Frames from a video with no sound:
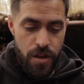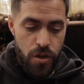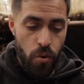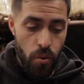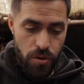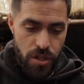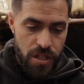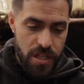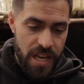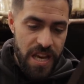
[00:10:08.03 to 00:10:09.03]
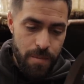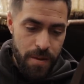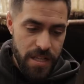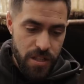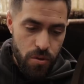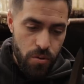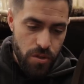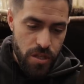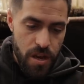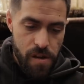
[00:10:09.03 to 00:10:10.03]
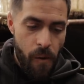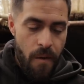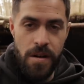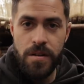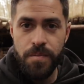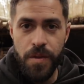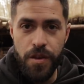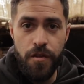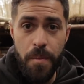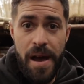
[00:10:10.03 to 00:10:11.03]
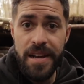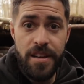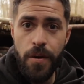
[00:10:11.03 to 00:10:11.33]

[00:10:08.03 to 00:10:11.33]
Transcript: yours to keep and it's yours that you've made.